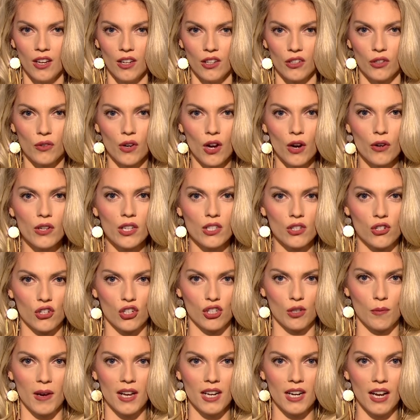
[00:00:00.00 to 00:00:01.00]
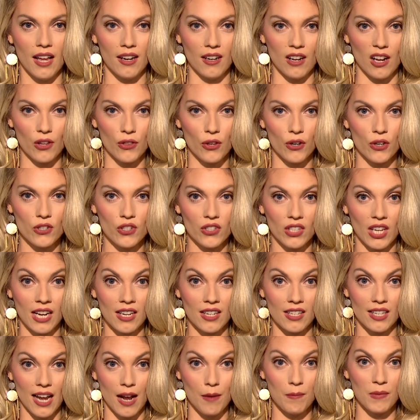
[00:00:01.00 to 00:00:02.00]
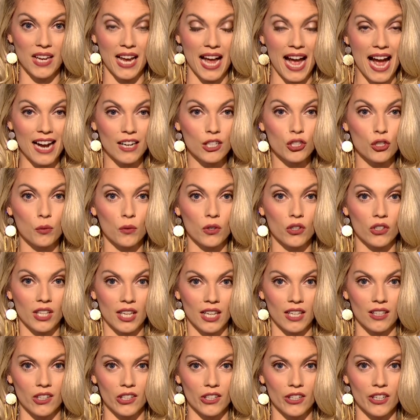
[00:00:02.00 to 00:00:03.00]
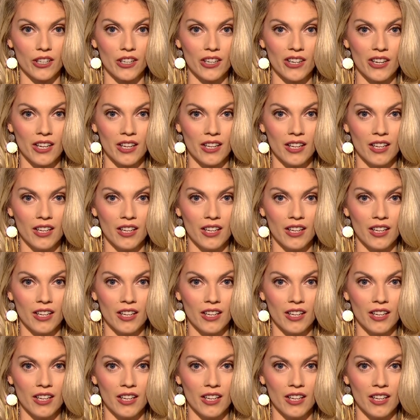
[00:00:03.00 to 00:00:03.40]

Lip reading: You notice Schmidt and others condemn the actual killer